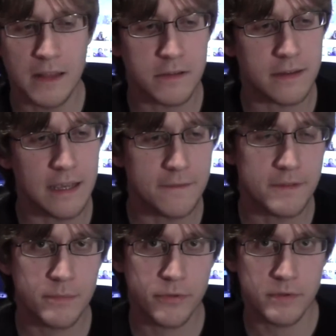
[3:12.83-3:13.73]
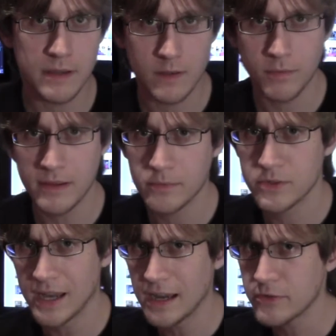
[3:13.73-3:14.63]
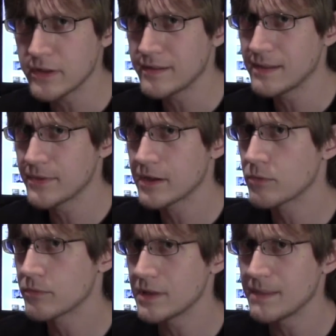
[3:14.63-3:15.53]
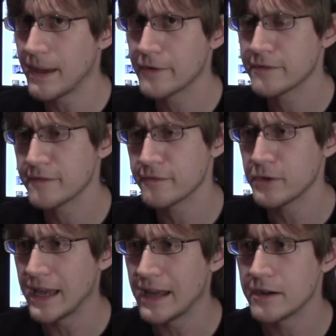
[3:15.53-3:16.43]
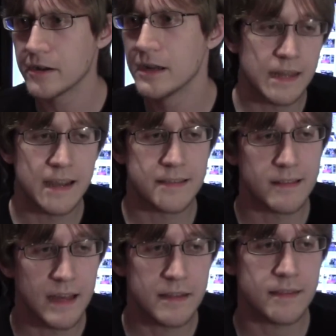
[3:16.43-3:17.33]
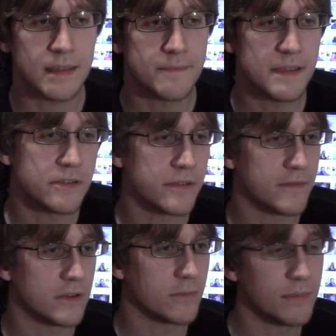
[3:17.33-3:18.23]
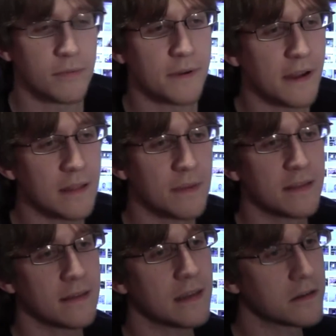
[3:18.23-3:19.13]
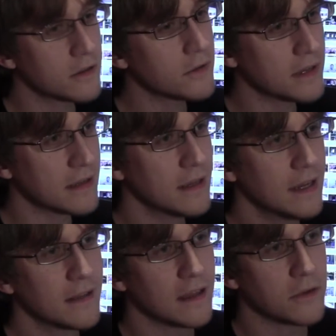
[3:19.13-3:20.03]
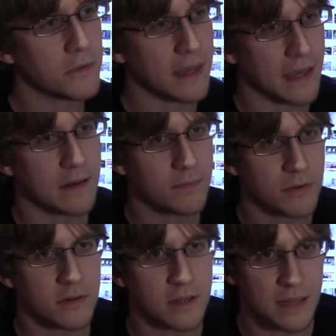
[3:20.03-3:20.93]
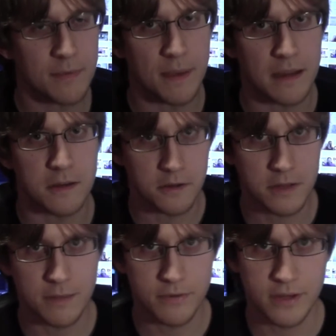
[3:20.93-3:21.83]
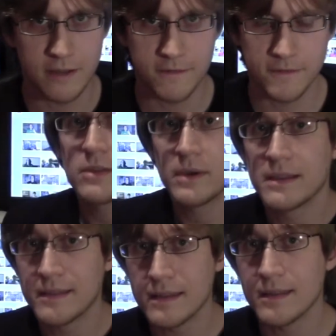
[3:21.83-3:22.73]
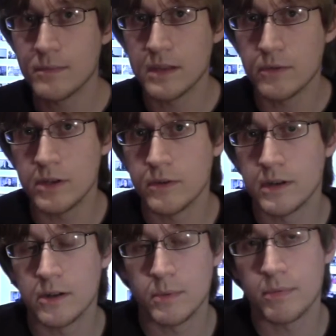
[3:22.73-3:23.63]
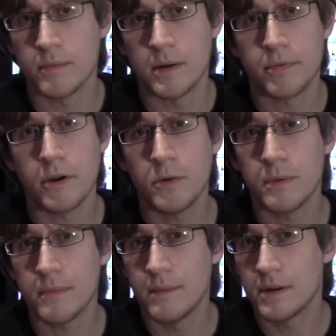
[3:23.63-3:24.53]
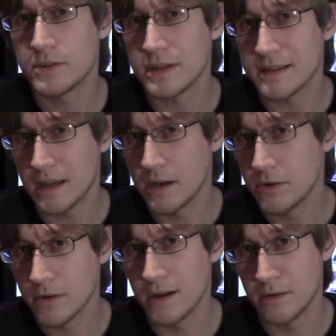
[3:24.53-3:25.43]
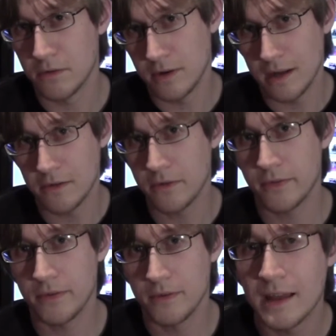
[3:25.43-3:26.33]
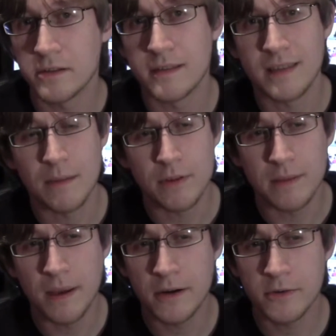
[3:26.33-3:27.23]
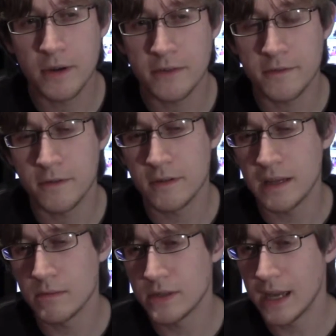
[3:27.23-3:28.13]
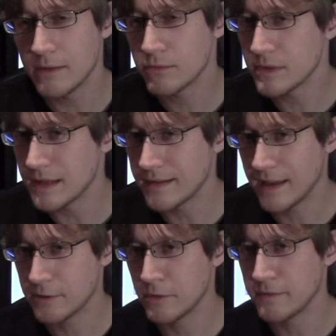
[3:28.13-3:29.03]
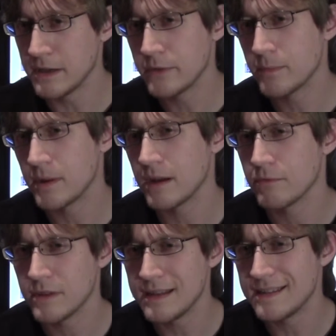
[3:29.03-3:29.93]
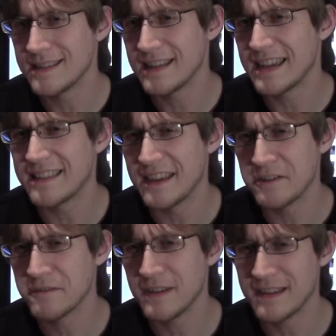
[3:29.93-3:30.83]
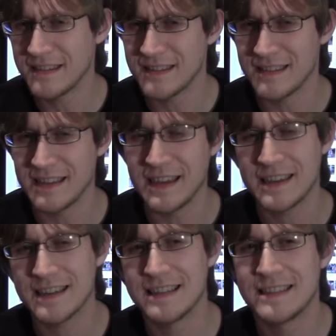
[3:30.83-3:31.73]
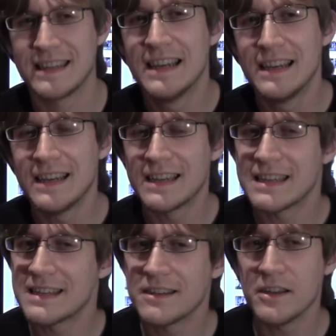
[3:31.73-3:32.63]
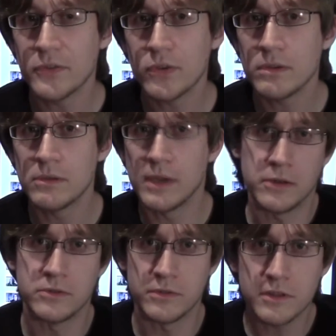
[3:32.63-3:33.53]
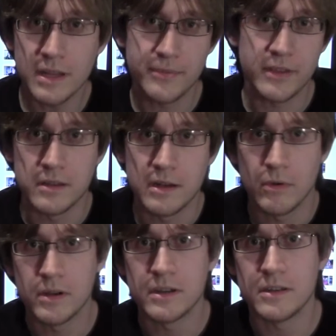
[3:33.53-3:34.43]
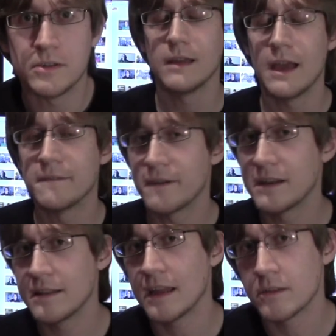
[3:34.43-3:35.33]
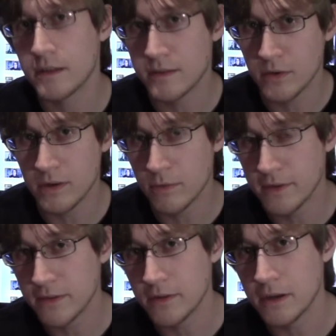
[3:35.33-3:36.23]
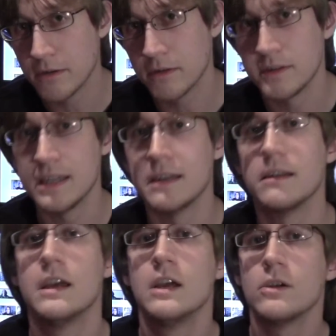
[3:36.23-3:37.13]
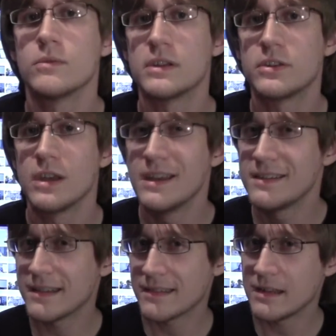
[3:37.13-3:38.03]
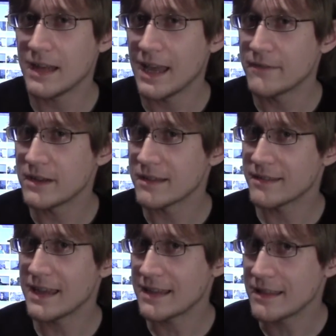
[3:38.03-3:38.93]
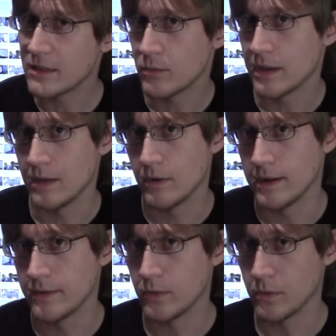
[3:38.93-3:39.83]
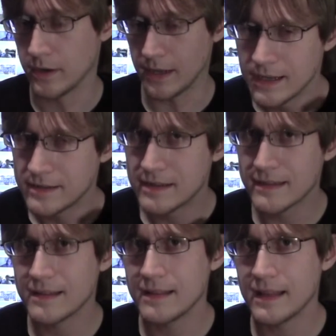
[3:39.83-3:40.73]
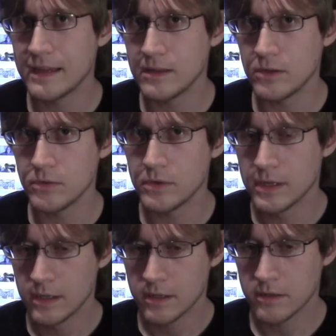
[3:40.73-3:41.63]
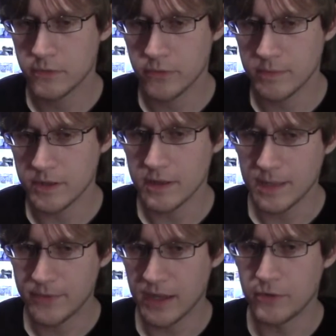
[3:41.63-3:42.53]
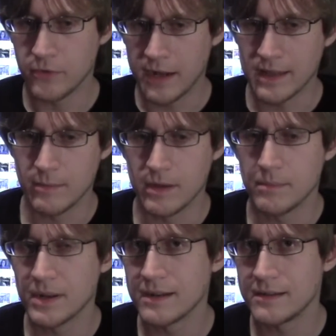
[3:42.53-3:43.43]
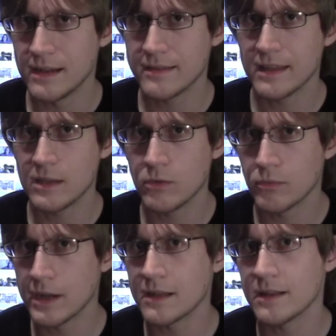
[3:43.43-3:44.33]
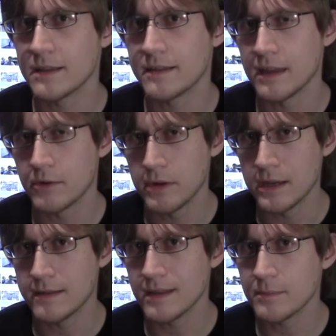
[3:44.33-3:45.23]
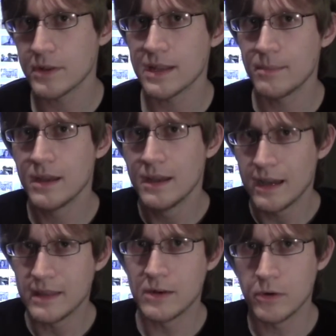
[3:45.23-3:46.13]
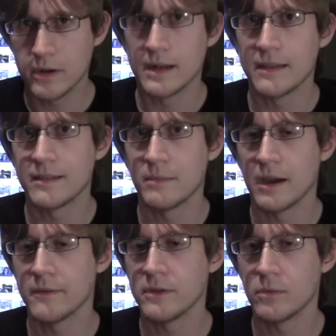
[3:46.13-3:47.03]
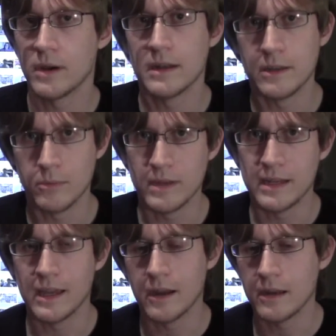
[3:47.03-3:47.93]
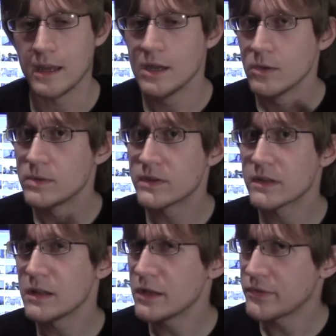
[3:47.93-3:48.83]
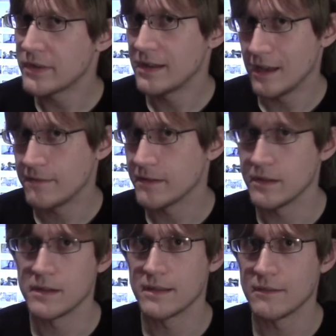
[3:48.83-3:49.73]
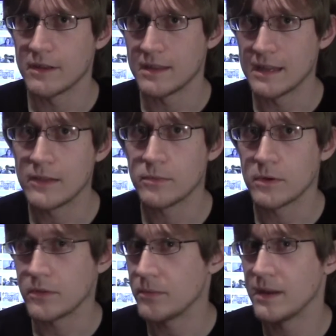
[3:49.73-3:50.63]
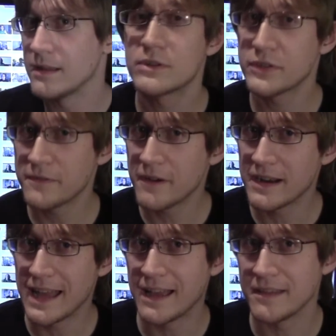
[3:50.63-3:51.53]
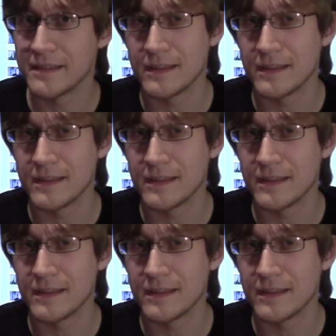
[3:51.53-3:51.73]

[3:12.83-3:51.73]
I looked at HitFilms 3 Express, which actually seems like a really powerful free editor, and it has a lot of the same features of Adobe Premiere Elements, including that you can't put clips back in your clip shelf. By the way, this is something you can do in Adobe Premiere Pro, but my budget is under $100. I looked at Cyberlink PowerDirector 14, which had really solid reviews, but I really didn't like the interface and the icons, and also you couldn't do the clips thing that I wanted to do. And finally, I looked at Sony Movie Studio 13, which doesn't have it exactly the way I want it to work. It doesn't let you trim the clips and drag them in, but it does let you right-click, say create subclip, and then organize them however you want in your media area, which is close enough as long as everything else works well, which so far it has.